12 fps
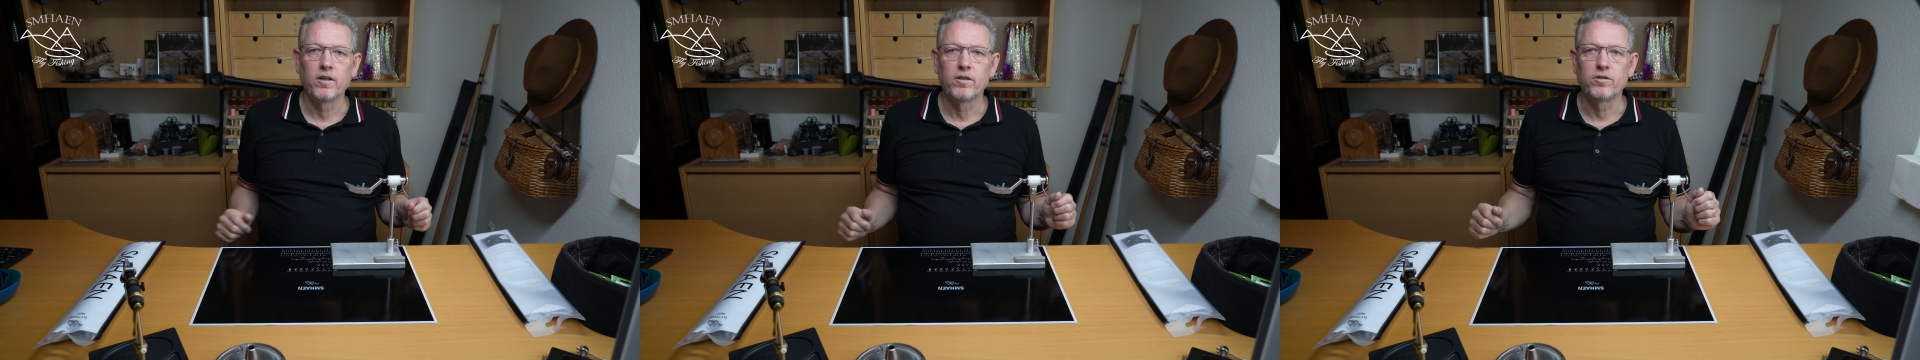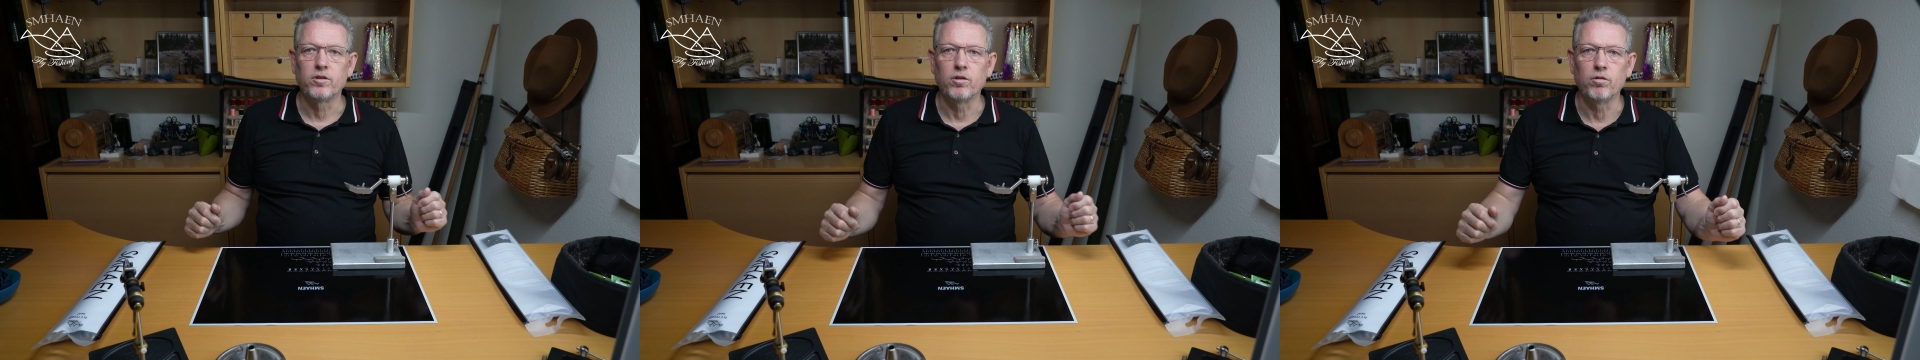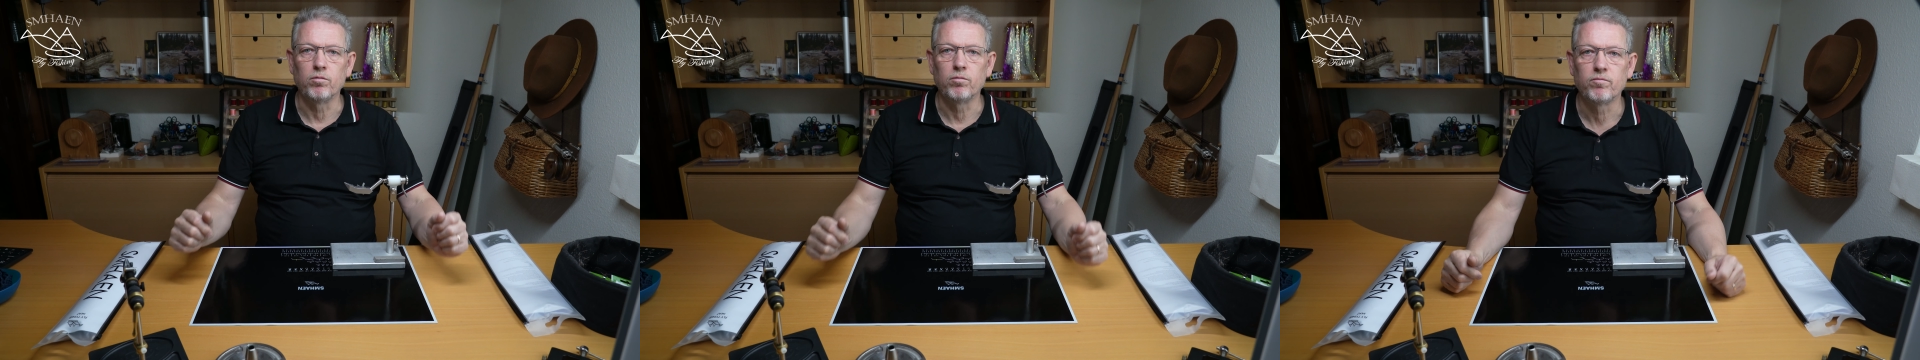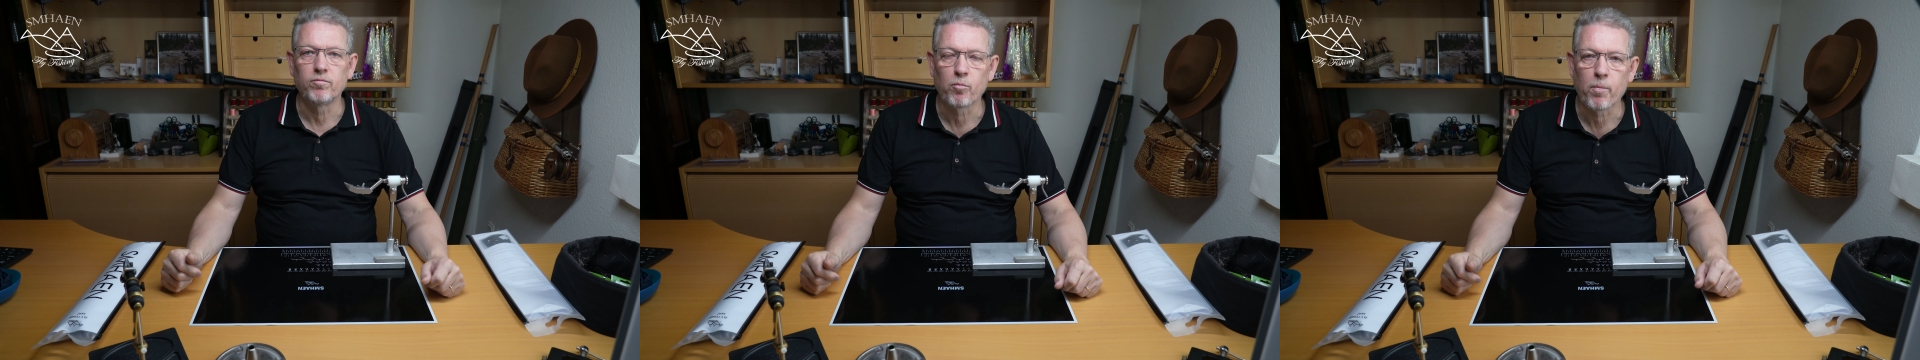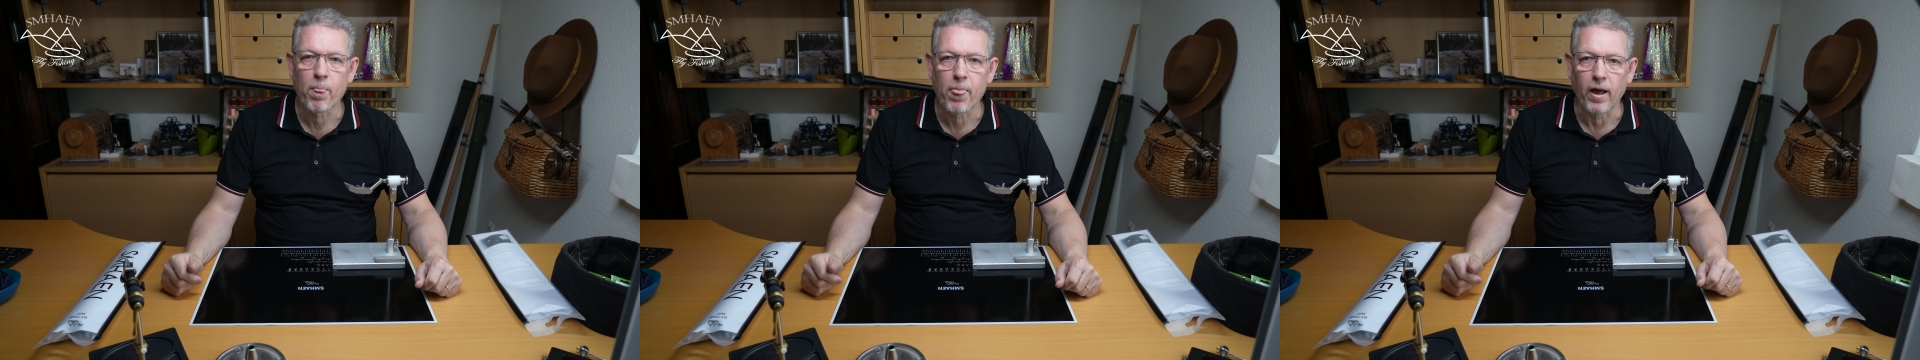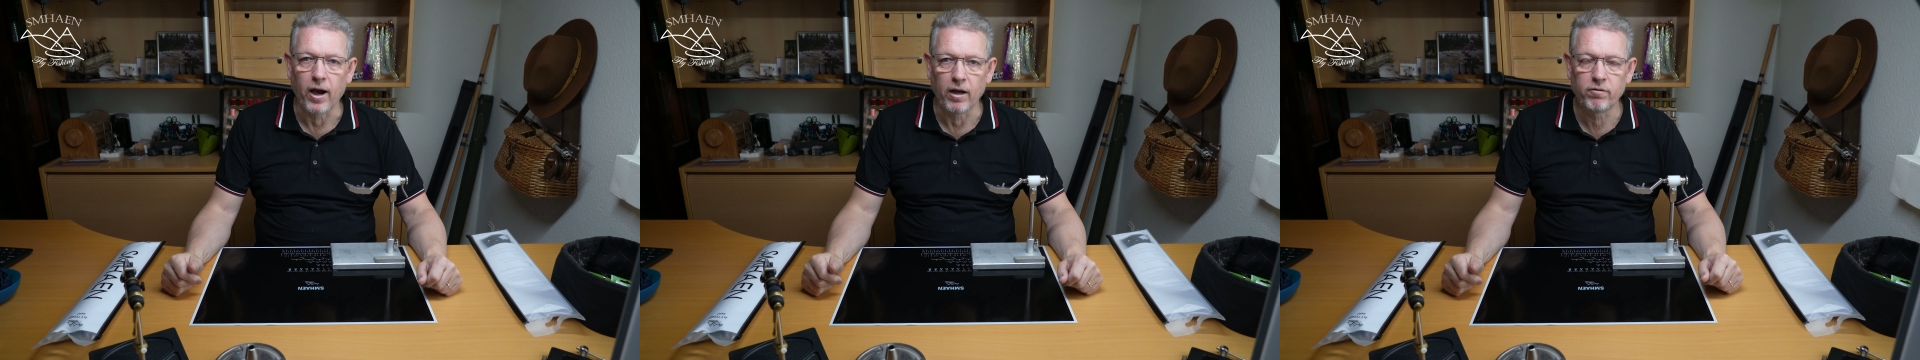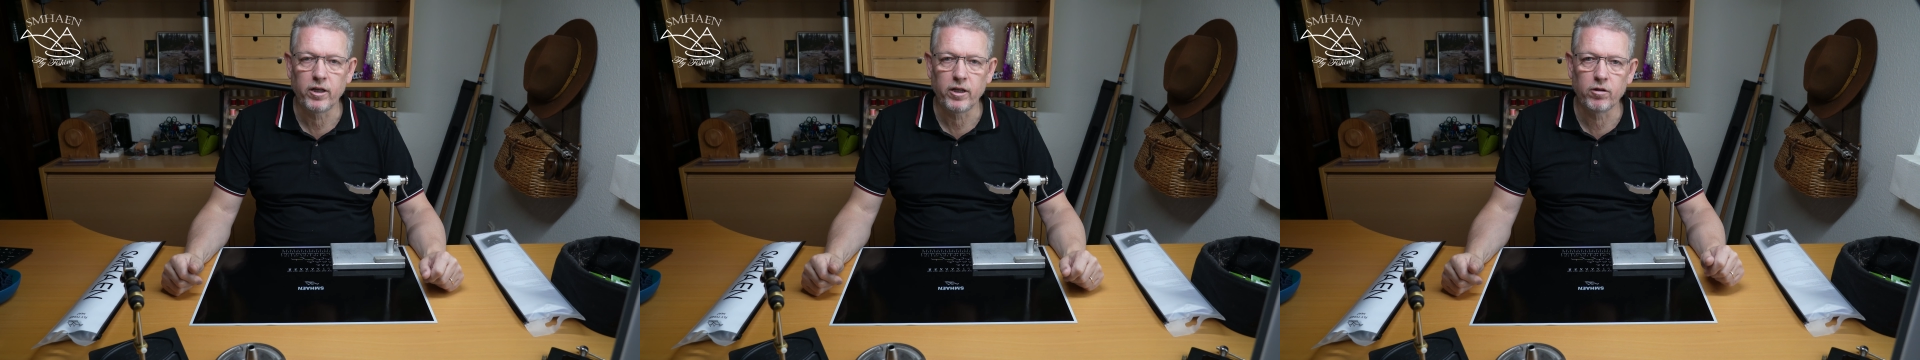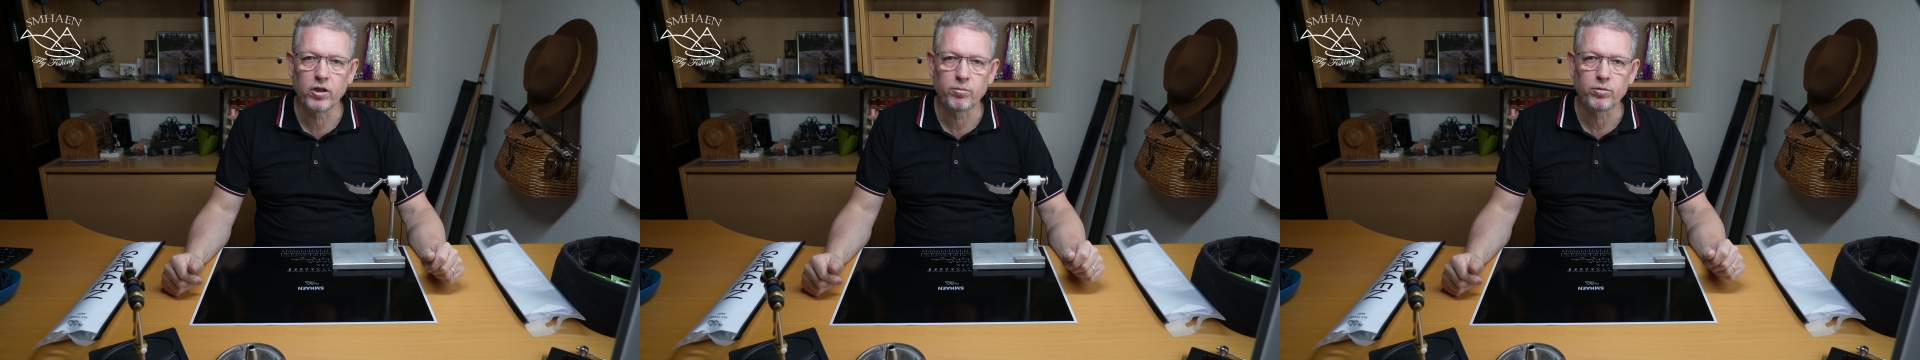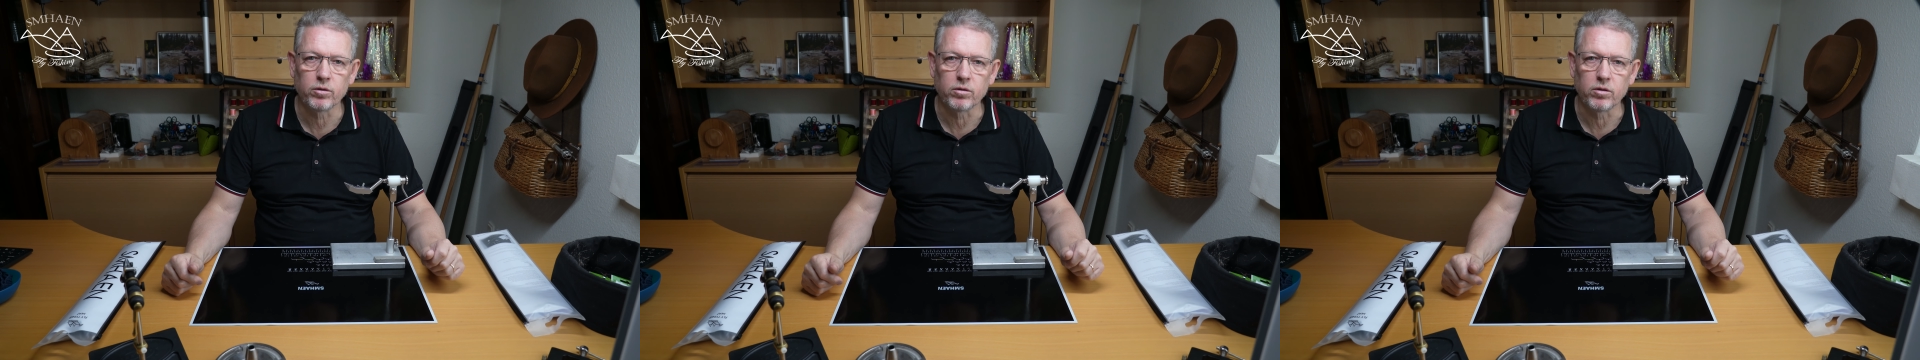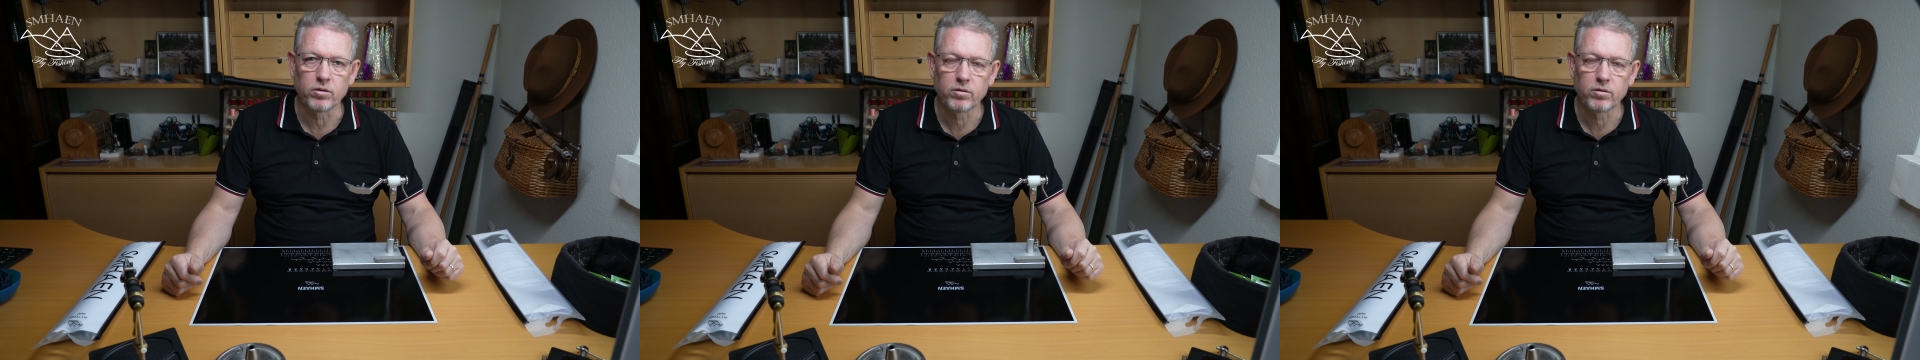So I really hope you